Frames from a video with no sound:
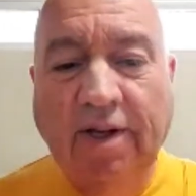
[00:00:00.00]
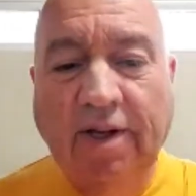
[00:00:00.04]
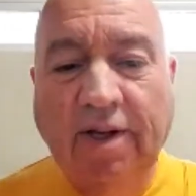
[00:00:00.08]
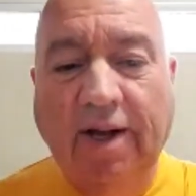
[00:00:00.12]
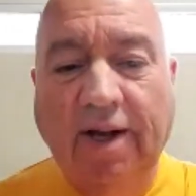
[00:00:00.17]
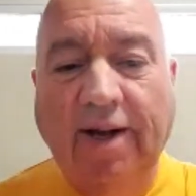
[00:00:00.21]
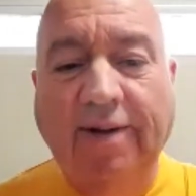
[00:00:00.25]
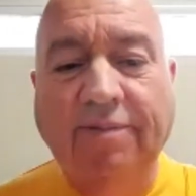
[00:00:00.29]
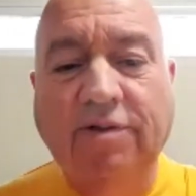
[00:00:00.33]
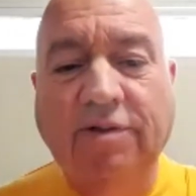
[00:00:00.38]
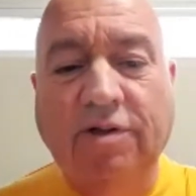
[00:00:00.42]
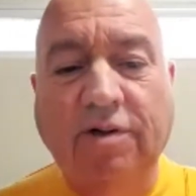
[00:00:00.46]

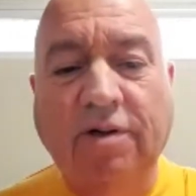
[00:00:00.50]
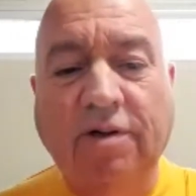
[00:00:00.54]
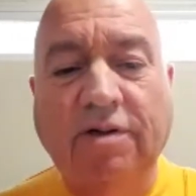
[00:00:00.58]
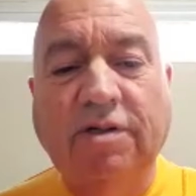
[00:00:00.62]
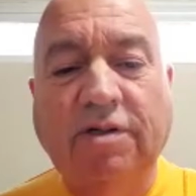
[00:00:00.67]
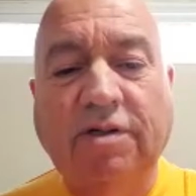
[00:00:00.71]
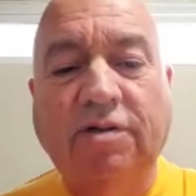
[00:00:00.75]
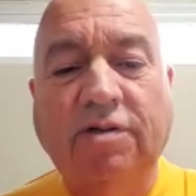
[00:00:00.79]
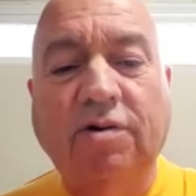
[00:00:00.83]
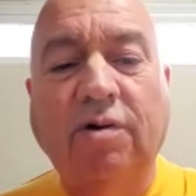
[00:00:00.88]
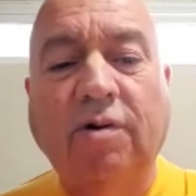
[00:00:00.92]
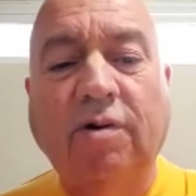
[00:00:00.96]
I'm sort of
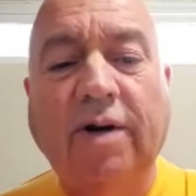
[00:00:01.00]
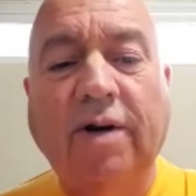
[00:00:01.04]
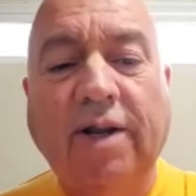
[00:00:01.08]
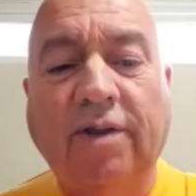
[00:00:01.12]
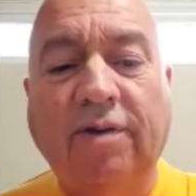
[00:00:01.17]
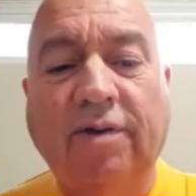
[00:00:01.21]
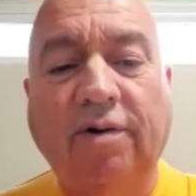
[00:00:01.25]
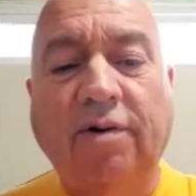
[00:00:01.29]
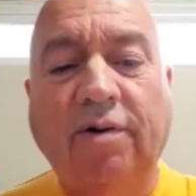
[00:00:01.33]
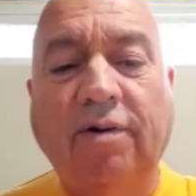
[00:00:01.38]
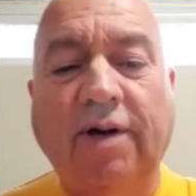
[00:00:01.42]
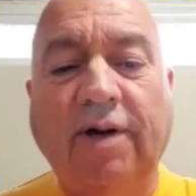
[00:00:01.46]
scrolling
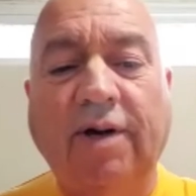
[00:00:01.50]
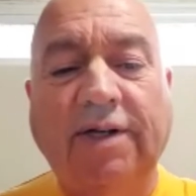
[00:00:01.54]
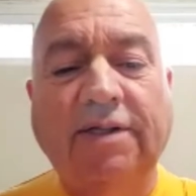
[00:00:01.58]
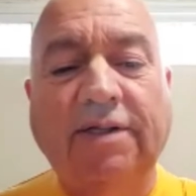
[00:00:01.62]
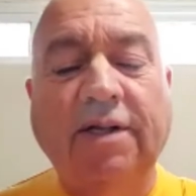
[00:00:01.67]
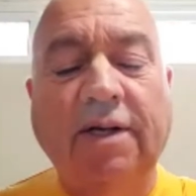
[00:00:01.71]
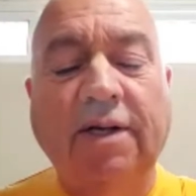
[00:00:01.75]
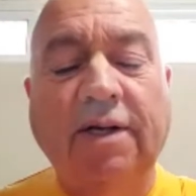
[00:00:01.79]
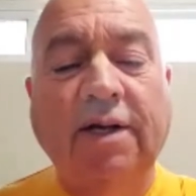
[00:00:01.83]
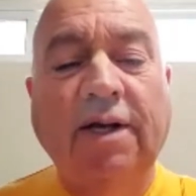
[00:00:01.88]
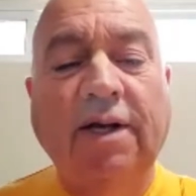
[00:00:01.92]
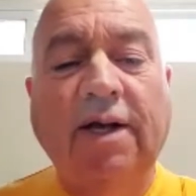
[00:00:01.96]
through.
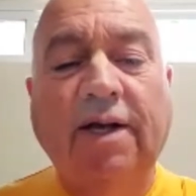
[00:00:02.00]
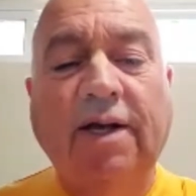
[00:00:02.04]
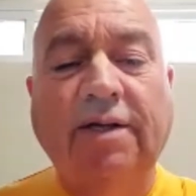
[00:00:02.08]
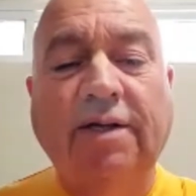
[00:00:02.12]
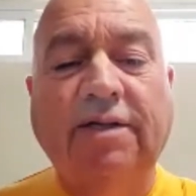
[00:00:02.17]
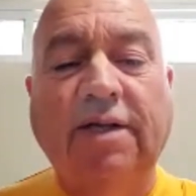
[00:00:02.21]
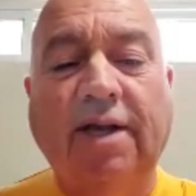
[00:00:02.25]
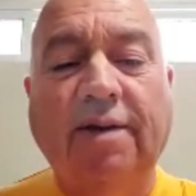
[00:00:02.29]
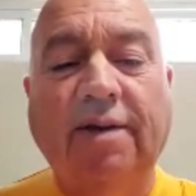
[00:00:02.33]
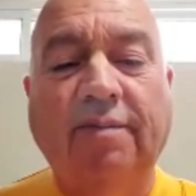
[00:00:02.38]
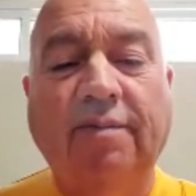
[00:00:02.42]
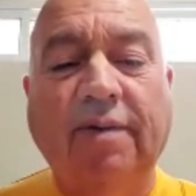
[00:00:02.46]
I
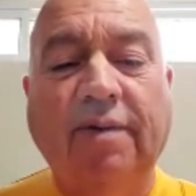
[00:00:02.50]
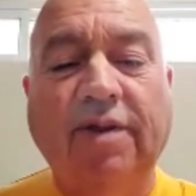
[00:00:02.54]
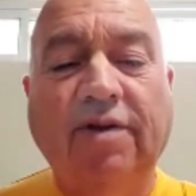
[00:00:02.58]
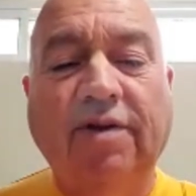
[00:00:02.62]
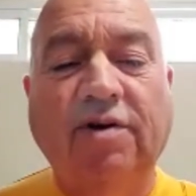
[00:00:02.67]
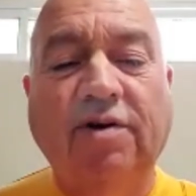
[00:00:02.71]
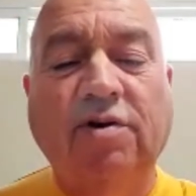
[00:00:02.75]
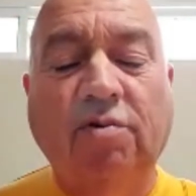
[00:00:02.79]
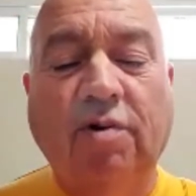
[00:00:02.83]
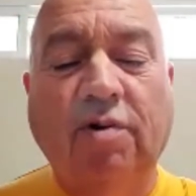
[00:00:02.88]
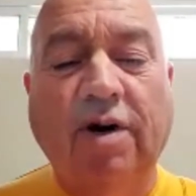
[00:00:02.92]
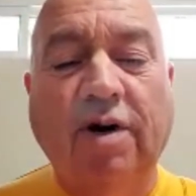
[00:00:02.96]
see Mother
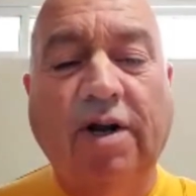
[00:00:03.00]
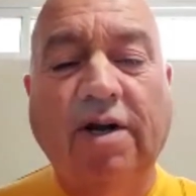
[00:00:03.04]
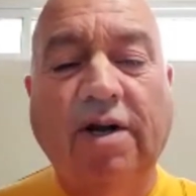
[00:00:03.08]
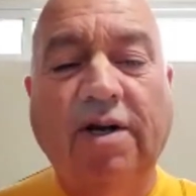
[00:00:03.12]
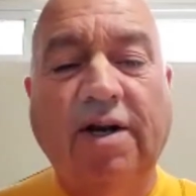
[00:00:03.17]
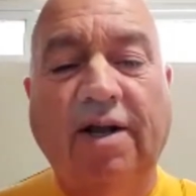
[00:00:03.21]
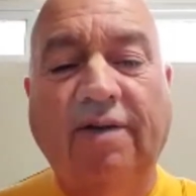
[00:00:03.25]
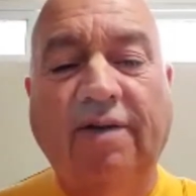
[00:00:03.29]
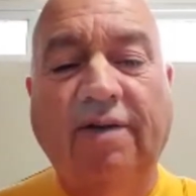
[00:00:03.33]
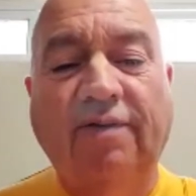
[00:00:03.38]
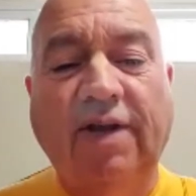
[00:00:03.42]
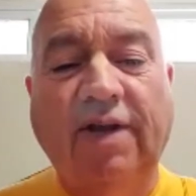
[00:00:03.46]
Dwarka
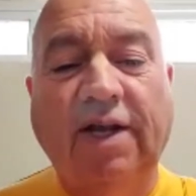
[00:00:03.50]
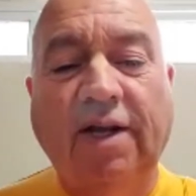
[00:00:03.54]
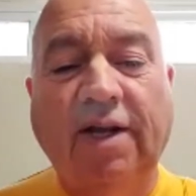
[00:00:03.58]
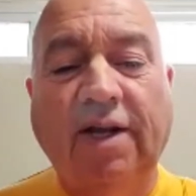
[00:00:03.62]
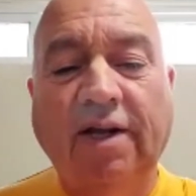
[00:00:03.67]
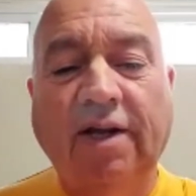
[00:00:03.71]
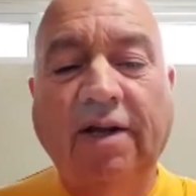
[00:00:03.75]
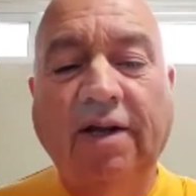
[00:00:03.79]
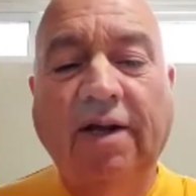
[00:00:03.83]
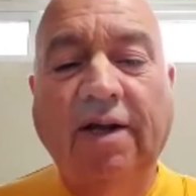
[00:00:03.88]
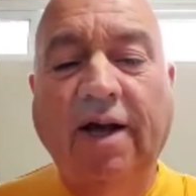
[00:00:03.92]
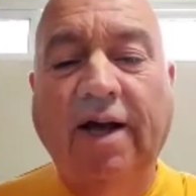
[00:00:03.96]
Devi.
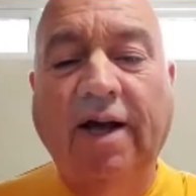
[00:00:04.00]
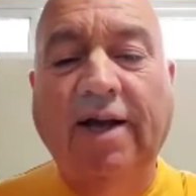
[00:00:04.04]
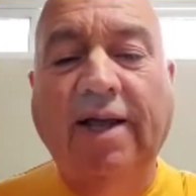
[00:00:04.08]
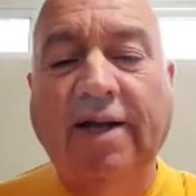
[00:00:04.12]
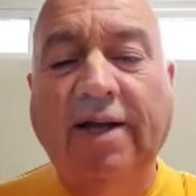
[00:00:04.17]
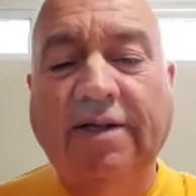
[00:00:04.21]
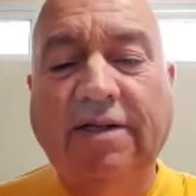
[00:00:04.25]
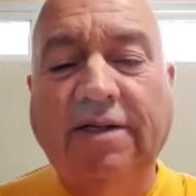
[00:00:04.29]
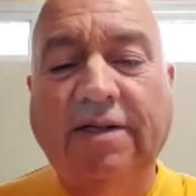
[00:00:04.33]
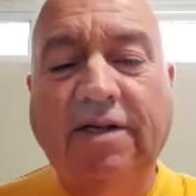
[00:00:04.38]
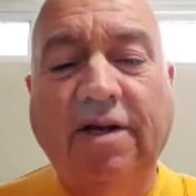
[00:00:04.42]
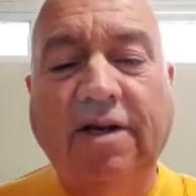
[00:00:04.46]
I
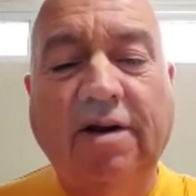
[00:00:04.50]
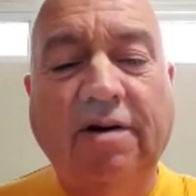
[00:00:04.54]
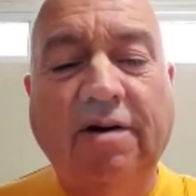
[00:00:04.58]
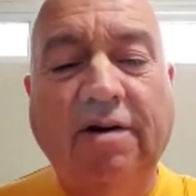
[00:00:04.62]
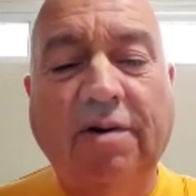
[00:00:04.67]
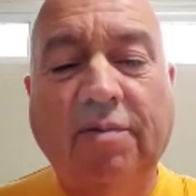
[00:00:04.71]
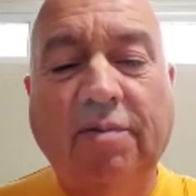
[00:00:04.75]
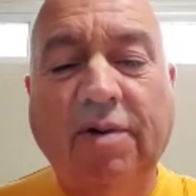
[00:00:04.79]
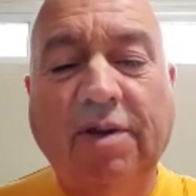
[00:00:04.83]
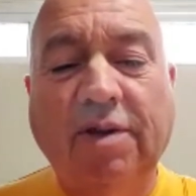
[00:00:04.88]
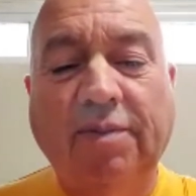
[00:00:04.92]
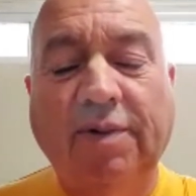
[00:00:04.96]
can't see her
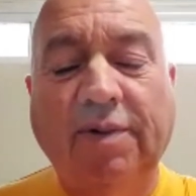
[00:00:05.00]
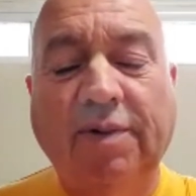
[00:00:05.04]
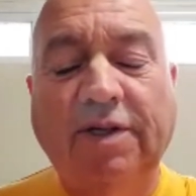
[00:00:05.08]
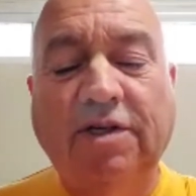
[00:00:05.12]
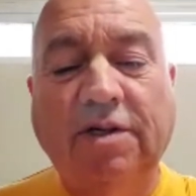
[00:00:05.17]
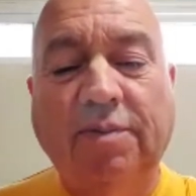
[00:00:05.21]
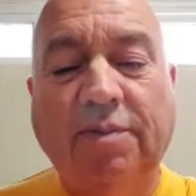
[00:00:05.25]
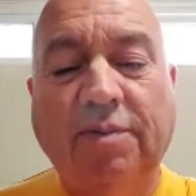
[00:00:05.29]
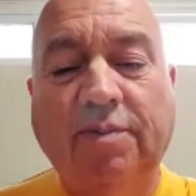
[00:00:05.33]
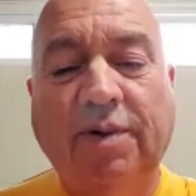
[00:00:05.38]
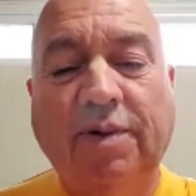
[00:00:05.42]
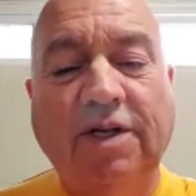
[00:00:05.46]
with a
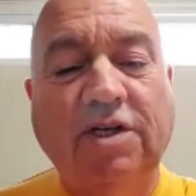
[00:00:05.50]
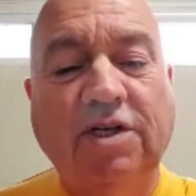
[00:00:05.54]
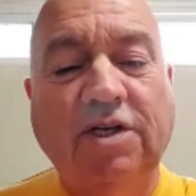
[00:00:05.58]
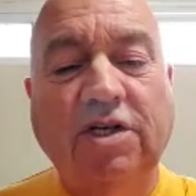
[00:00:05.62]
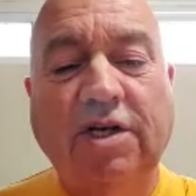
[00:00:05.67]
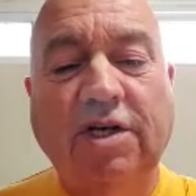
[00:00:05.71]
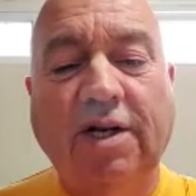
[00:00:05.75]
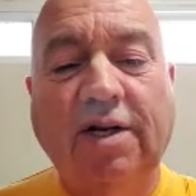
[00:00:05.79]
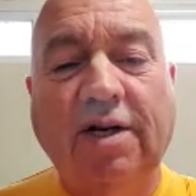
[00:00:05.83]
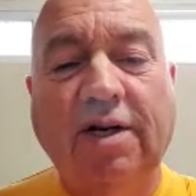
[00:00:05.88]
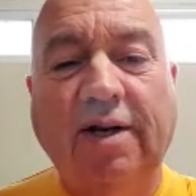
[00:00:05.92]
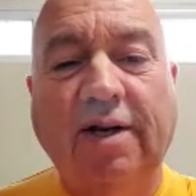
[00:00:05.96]
bunch of
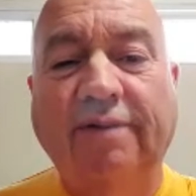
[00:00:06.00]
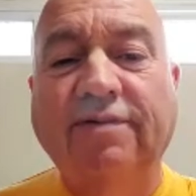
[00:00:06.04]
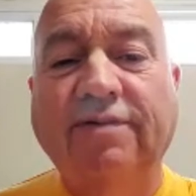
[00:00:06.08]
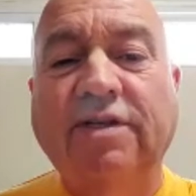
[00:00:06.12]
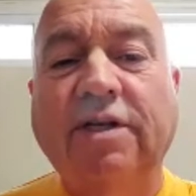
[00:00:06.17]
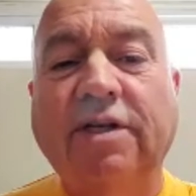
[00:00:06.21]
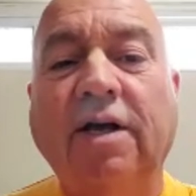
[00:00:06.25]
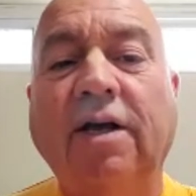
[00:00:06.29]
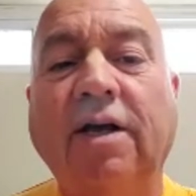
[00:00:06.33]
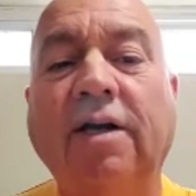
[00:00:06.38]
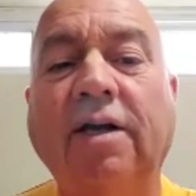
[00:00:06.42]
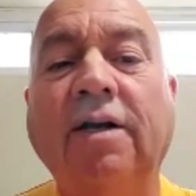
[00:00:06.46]
punching gloves
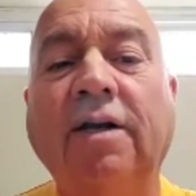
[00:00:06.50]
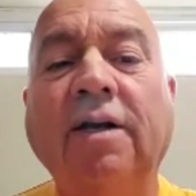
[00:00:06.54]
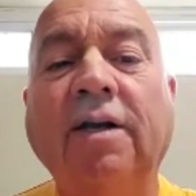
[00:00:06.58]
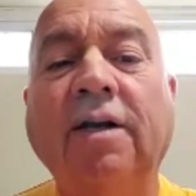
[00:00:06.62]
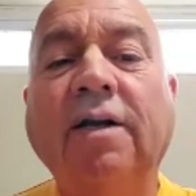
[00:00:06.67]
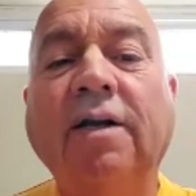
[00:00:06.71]
on